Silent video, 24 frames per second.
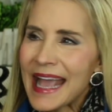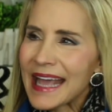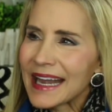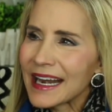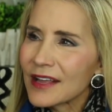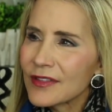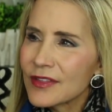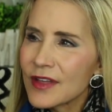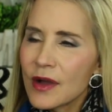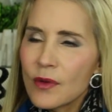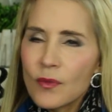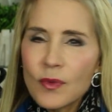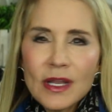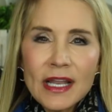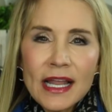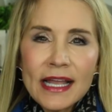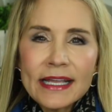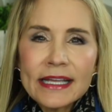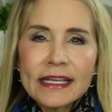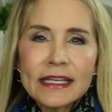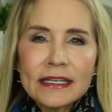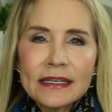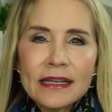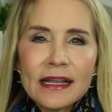And I thought, well,
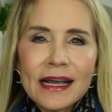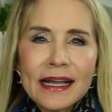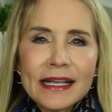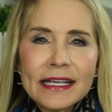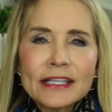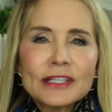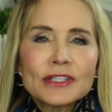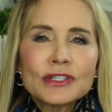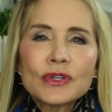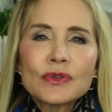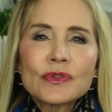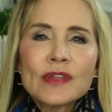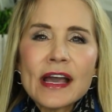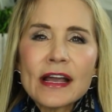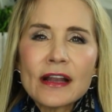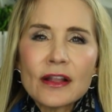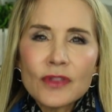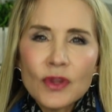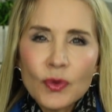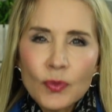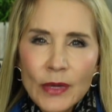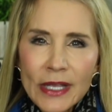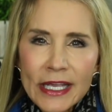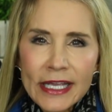I can I can do that on
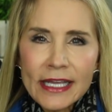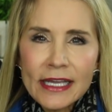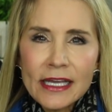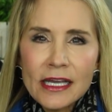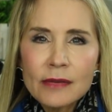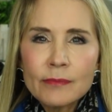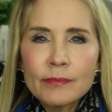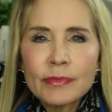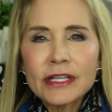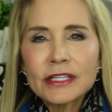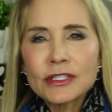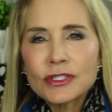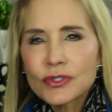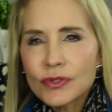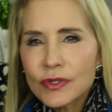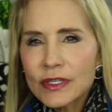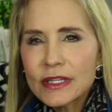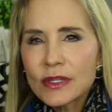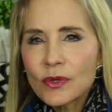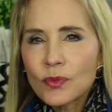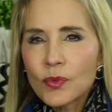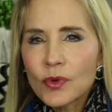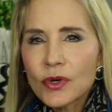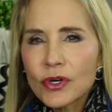the weekend, but
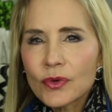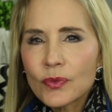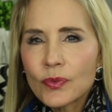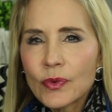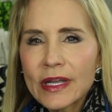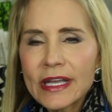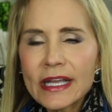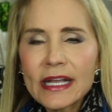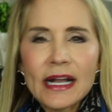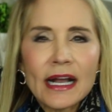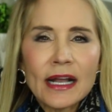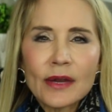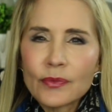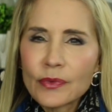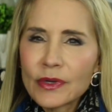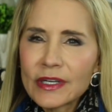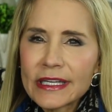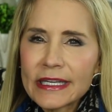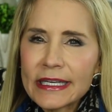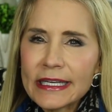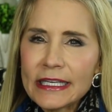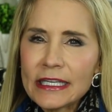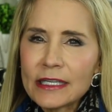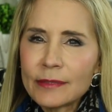during the work week, I
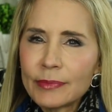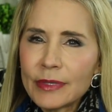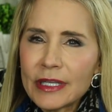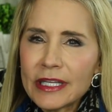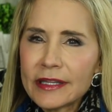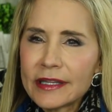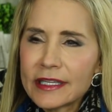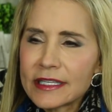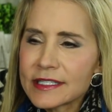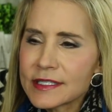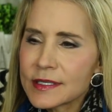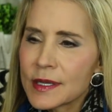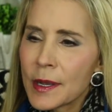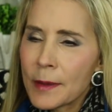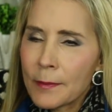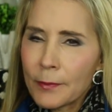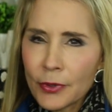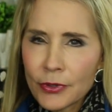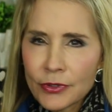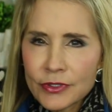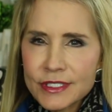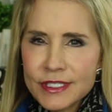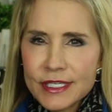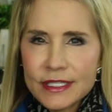really need to be this
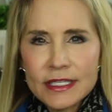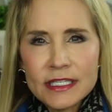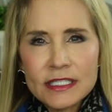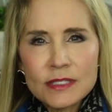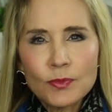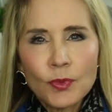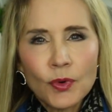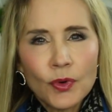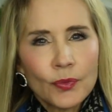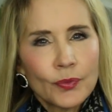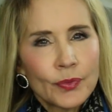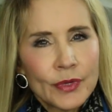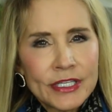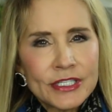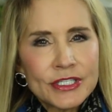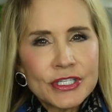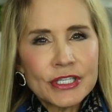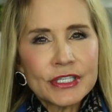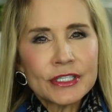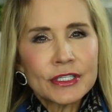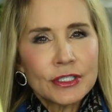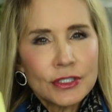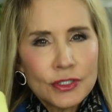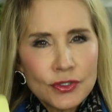person, this more
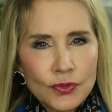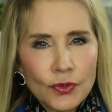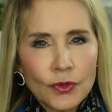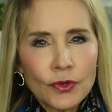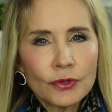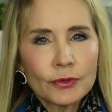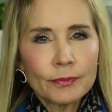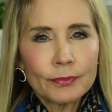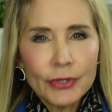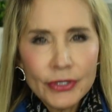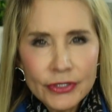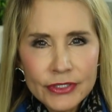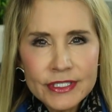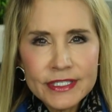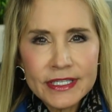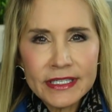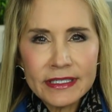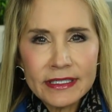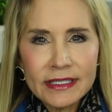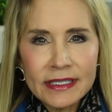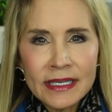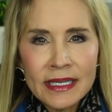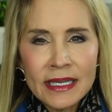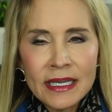rigid, controlled
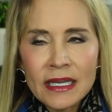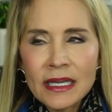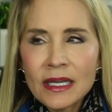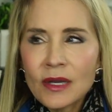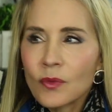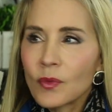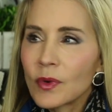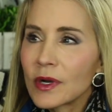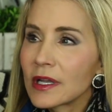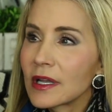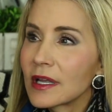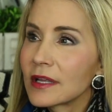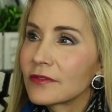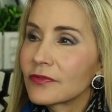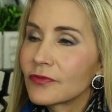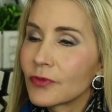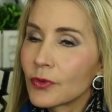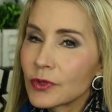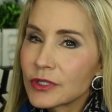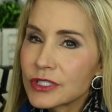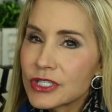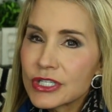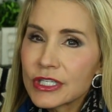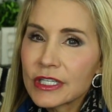person. Well,
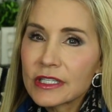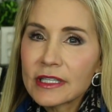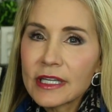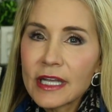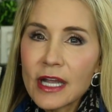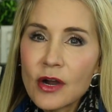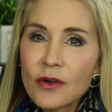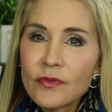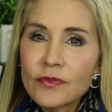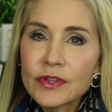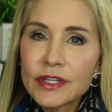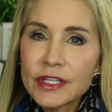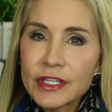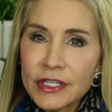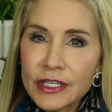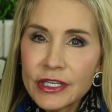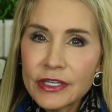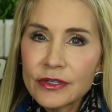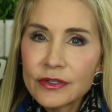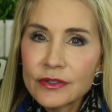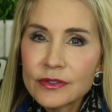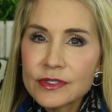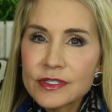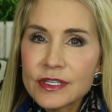unfortunately, over the
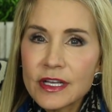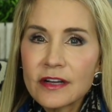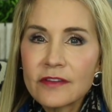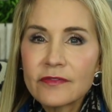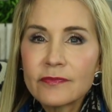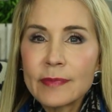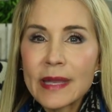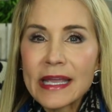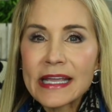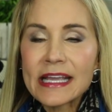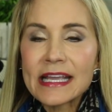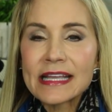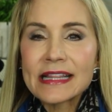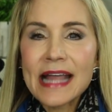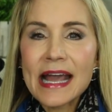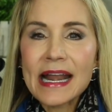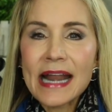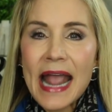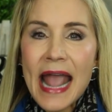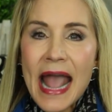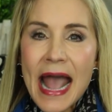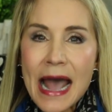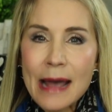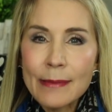years of making that
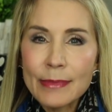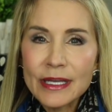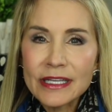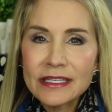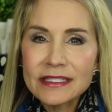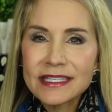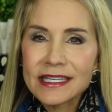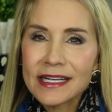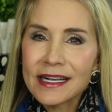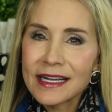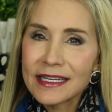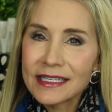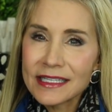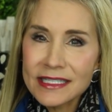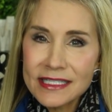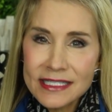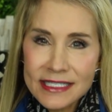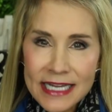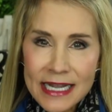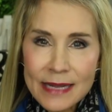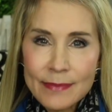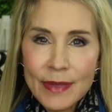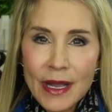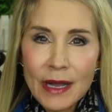a habit to kind of
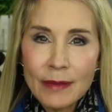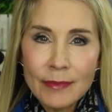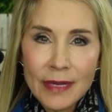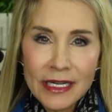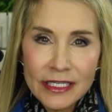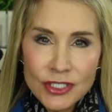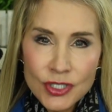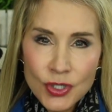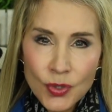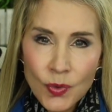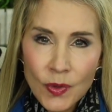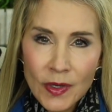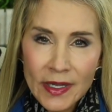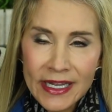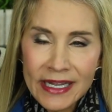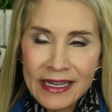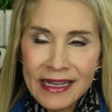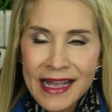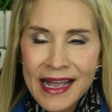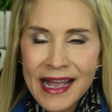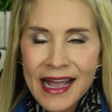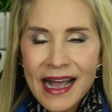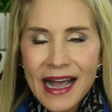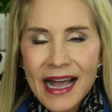stamp out my joy,
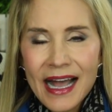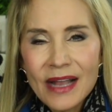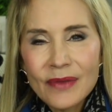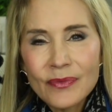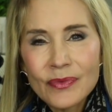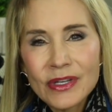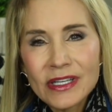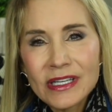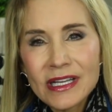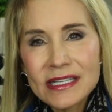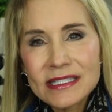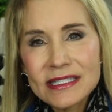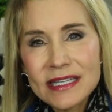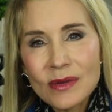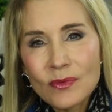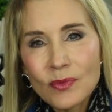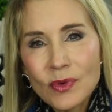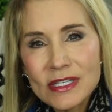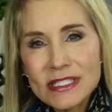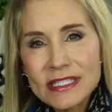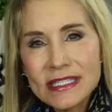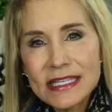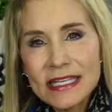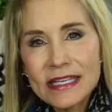I realized I
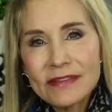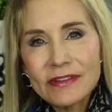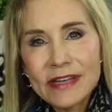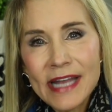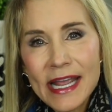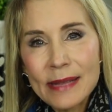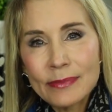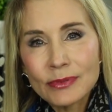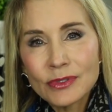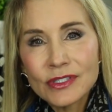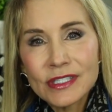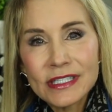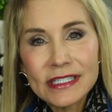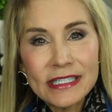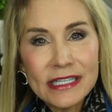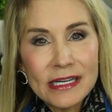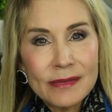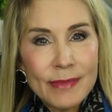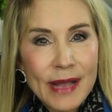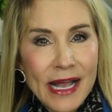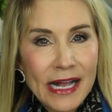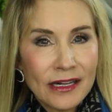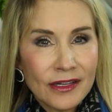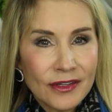wasn't even able to get
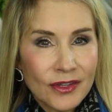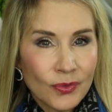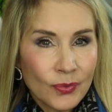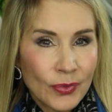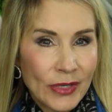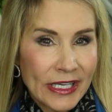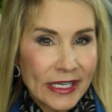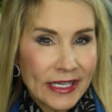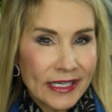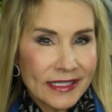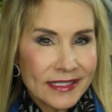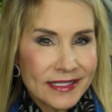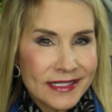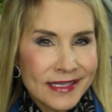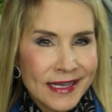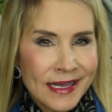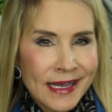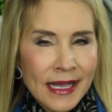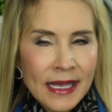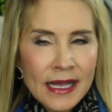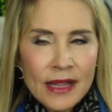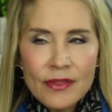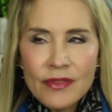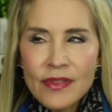it back on the weekends,
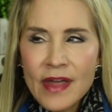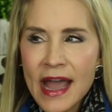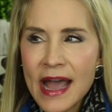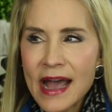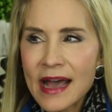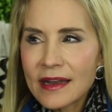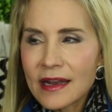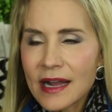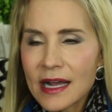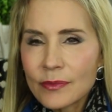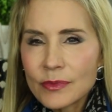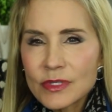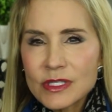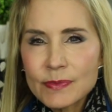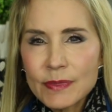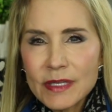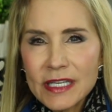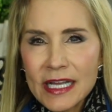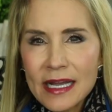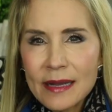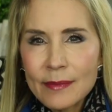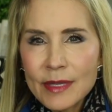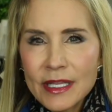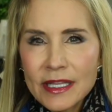that I was
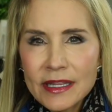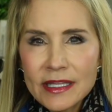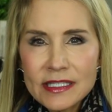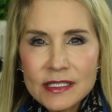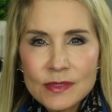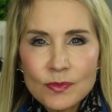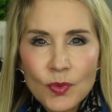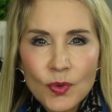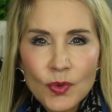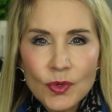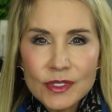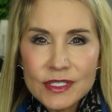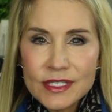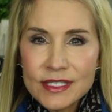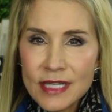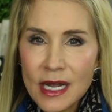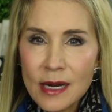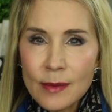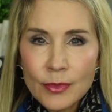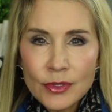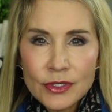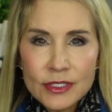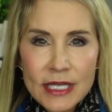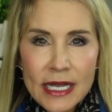becoming this more
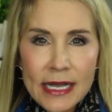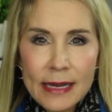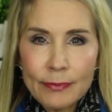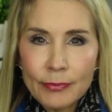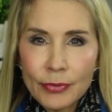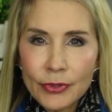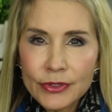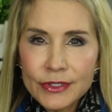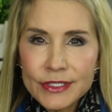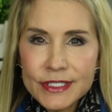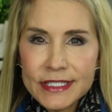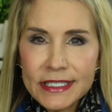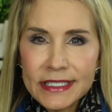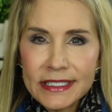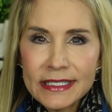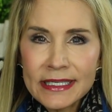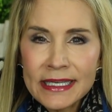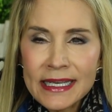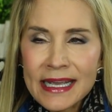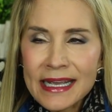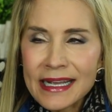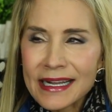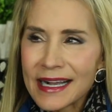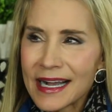somber type person,
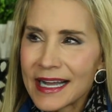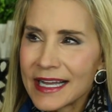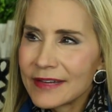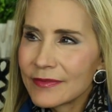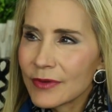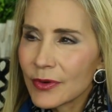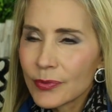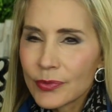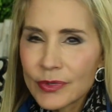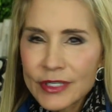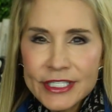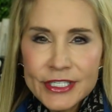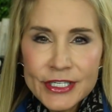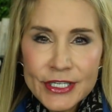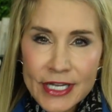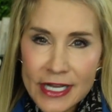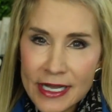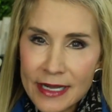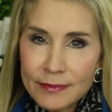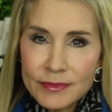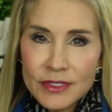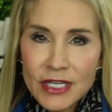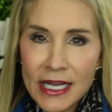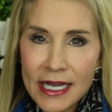kind of a rigid,
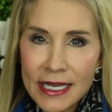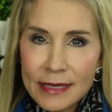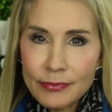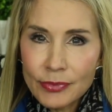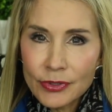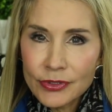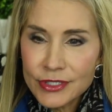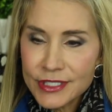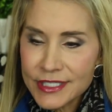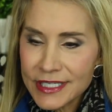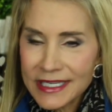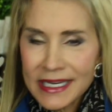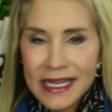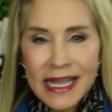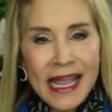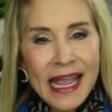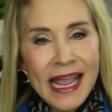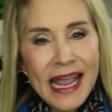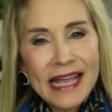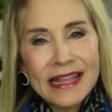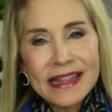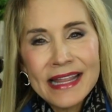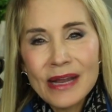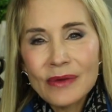uptight person,
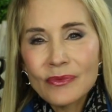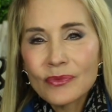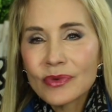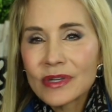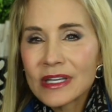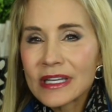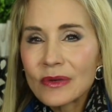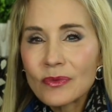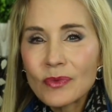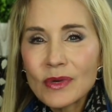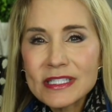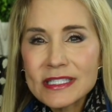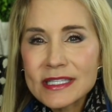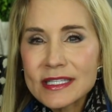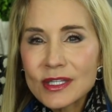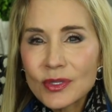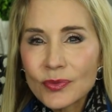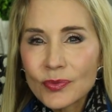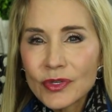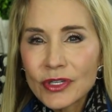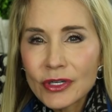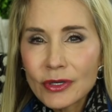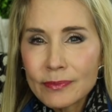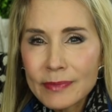and that really wasn't the
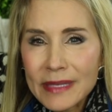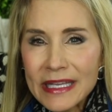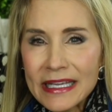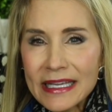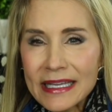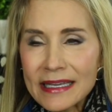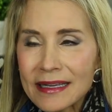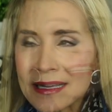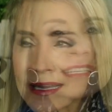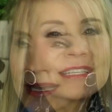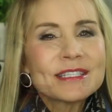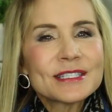real me.